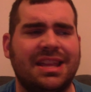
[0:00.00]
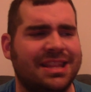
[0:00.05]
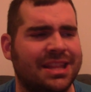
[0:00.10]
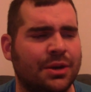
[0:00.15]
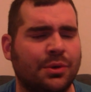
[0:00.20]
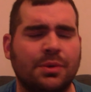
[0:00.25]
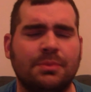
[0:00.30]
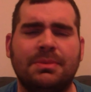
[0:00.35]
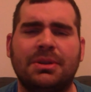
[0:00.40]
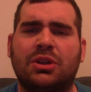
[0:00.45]

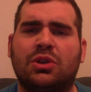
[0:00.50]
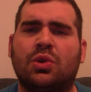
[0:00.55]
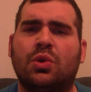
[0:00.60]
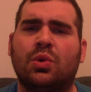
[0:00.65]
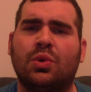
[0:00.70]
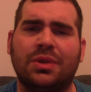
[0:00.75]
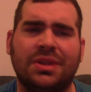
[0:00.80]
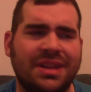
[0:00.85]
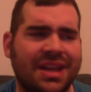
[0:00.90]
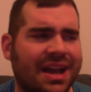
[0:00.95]
That would be
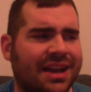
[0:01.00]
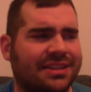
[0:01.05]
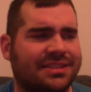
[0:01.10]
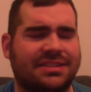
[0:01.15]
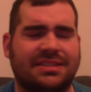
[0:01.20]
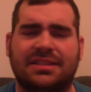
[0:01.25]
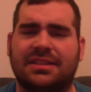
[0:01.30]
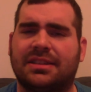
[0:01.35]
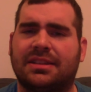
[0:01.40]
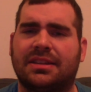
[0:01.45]
cool,
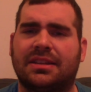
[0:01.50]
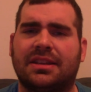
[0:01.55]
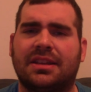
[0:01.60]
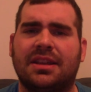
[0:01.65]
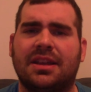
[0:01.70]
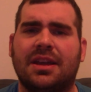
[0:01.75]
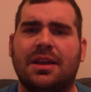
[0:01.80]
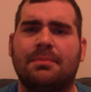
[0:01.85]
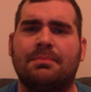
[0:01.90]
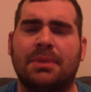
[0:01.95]
yes,
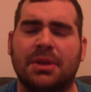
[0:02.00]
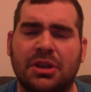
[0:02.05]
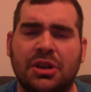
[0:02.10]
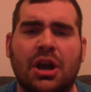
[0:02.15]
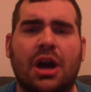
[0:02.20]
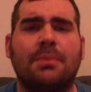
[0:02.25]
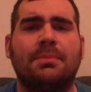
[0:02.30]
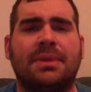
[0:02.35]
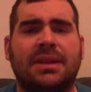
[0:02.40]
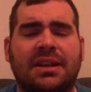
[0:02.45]
but
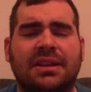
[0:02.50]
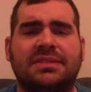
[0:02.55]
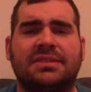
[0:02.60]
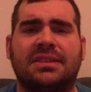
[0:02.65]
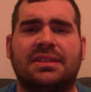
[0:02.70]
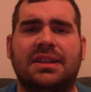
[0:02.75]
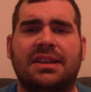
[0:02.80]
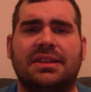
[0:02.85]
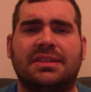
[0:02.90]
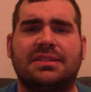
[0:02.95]
not because
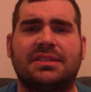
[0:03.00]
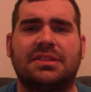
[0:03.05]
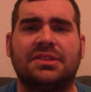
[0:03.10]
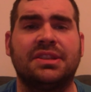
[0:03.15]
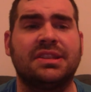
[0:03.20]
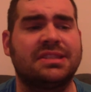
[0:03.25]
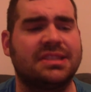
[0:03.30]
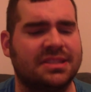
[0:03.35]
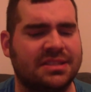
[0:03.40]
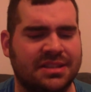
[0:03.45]
of this.
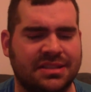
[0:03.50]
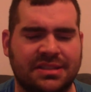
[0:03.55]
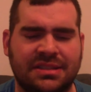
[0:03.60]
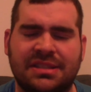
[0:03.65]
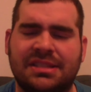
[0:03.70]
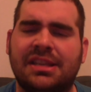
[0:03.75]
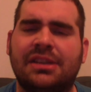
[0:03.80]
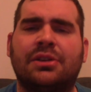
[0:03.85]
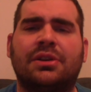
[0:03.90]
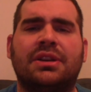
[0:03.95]
This is a
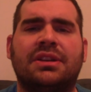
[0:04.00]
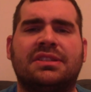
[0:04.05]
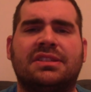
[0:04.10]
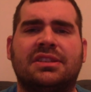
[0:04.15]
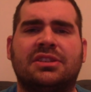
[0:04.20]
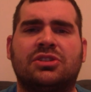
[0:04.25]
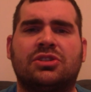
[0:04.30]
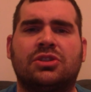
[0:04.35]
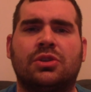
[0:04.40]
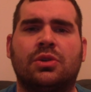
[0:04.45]
serious
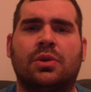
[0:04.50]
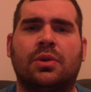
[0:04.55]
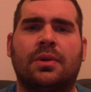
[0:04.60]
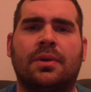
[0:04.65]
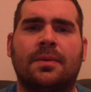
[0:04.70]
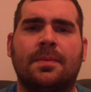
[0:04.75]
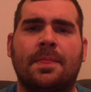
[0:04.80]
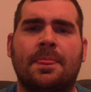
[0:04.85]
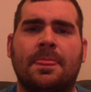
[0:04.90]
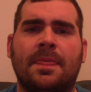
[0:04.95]
issue.
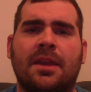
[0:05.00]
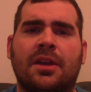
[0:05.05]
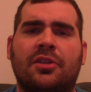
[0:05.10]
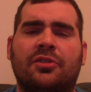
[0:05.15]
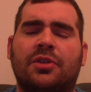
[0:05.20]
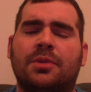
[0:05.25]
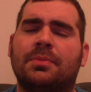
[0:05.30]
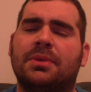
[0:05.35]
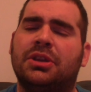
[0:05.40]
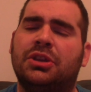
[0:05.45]

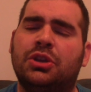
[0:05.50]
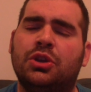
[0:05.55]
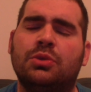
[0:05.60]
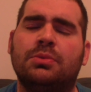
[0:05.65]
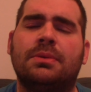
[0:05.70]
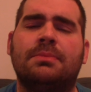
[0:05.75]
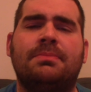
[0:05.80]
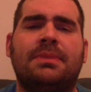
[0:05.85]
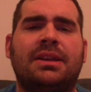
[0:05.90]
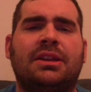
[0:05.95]
From a
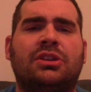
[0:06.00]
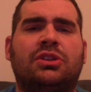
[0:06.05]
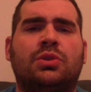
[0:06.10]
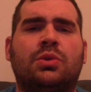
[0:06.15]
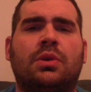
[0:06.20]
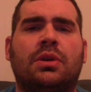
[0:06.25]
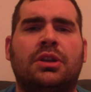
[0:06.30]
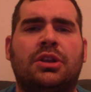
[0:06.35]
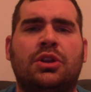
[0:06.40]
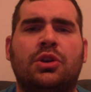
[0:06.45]
human being
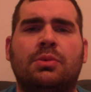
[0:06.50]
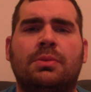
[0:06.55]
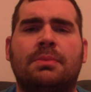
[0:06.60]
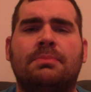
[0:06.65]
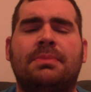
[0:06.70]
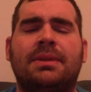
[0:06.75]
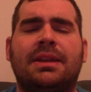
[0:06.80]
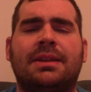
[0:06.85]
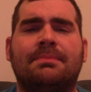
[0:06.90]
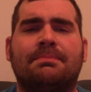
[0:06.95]
to a
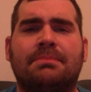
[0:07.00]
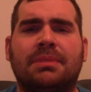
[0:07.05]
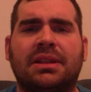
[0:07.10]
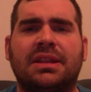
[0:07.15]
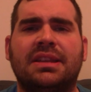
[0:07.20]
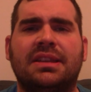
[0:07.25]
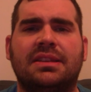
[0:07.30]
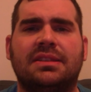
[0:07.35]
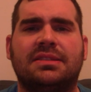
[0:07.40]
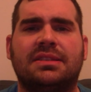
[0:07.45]
human being,
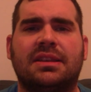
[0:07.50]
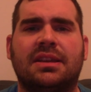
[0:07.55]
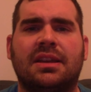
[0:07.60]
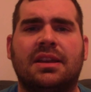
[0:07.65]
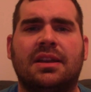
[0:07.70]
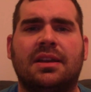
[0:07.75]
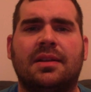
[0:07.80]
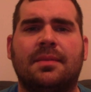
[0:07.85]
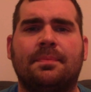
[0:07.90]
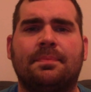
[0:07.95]
please.
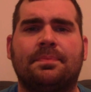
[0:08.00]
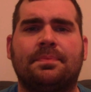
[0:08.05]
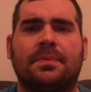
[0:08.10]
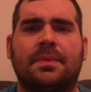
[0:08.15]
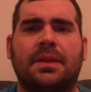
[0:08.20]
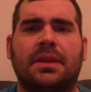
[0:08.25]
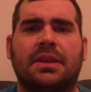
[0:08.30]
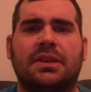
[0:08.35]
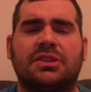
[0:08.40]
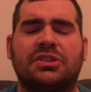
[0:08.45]

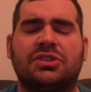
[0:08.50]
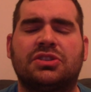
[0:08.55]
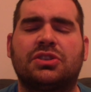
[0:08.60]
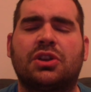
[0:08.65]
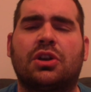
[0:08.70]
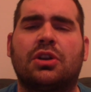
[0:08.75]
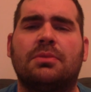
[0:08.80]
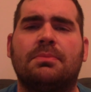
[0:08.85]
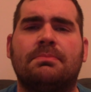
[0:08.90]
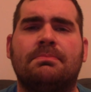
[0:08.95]

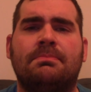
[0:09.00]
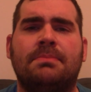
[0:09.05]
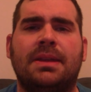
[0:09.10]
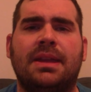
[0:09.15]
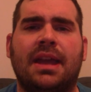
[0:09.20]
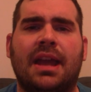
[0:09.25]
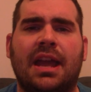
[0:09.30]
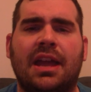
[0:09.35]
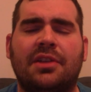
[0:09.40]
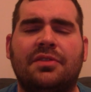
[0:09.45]
Start
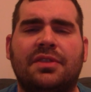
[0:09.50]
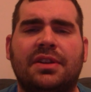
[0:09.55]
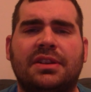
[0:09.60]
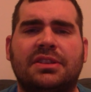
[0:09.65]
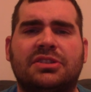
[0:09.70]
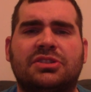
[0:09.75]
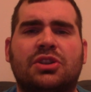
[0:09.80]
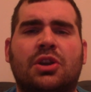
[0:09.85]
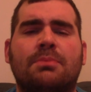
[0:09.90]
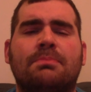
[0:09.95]

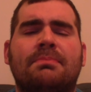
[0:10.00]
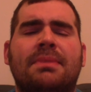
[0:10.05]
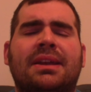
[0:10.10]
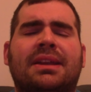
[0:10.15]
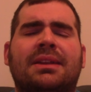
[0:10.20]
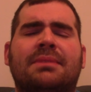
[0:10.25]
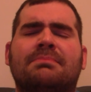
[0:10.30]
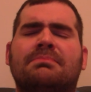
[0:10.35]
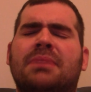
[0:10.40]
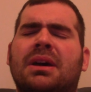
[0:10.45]
behaving, start
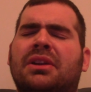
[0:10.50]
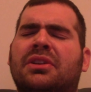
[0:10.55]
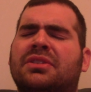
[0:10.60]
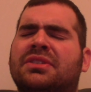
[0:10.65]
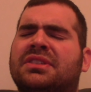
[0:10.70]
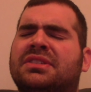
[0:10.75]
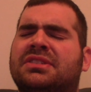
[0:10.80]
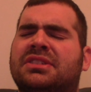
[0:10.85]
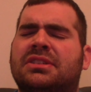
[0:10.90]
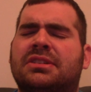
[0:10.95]
making better
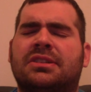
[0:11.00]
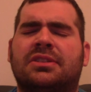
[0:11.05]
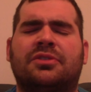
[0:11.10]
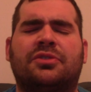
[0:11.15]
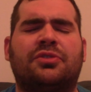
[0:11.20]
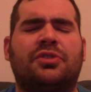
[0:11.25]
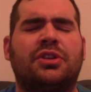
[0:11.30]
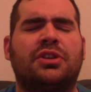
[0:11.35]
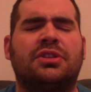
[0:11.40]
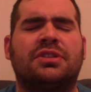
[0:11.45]
decisions
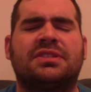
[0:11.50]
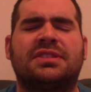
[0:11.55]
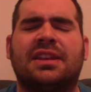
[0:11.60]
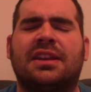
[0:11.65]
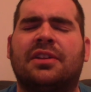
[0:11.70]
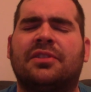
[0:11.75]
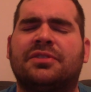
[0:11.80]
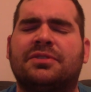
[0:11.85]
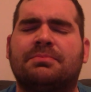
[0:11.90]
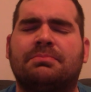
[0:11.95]
for
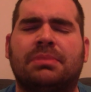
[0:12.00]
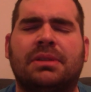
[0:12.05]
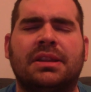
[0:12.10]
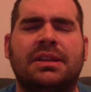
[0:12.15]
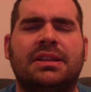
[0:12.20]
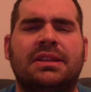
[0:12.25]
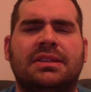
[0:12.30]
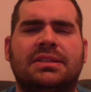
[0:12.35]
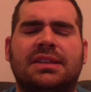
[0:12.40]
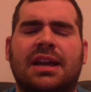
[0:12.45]
yourselves,
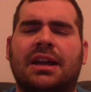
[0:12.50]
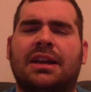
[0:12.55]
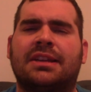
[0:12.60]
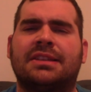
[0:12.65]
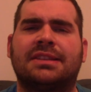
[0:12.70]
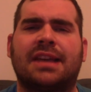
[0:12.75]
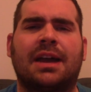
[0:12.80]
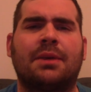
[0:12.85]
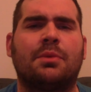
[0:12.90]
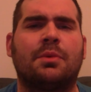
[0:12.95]
please,
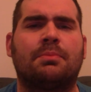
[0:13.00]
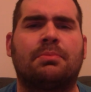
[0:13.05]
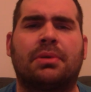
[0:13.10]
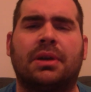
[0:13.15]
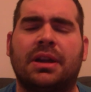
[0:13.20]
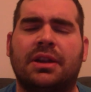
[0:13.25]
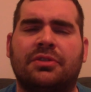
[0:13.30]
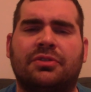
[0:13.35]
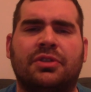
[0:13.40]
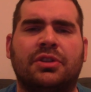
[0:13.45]
because I will
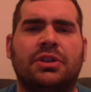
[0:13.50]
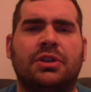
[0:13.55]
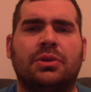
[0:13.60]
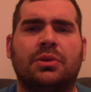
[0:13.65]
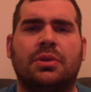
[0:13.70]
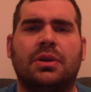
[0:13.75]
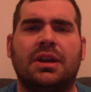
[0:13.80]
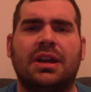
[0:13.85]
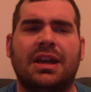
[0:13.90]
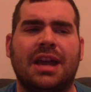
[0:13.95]
pray for
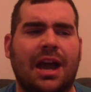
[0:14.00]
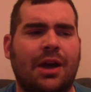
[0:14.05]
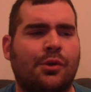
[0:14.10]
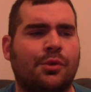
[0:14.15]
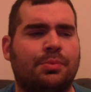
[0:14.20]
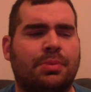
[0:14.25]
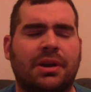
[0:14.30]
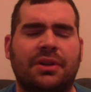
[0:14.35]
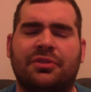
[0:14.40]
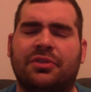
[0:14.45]
you. I
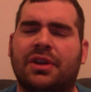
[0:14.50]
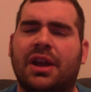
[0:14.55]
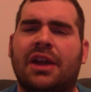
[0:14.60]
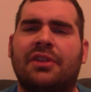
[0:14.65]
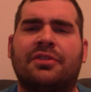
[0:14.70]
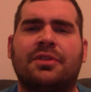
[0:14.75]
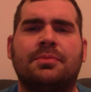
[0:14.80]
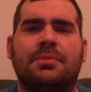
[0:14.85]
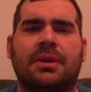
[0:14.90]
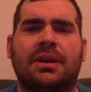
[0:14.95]
will pray for
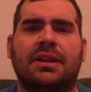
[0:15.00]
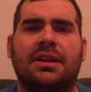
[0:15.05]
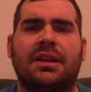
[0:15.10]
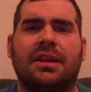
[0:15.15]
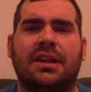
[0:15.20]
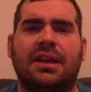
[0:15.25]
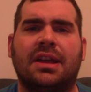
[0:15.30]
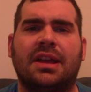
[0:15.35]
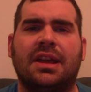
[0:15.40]
everybody